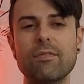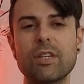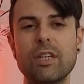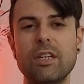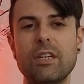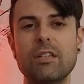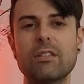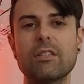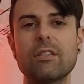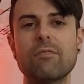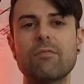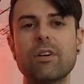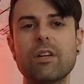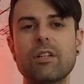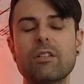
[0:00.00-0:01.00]
kinks and
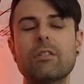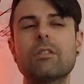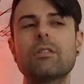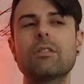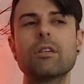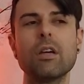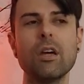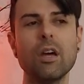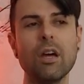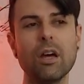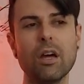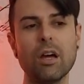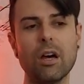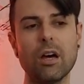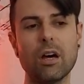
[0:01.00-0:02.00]
fetishes,
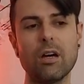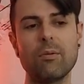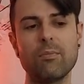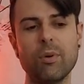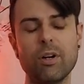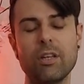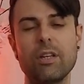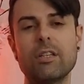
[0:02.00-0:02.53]
but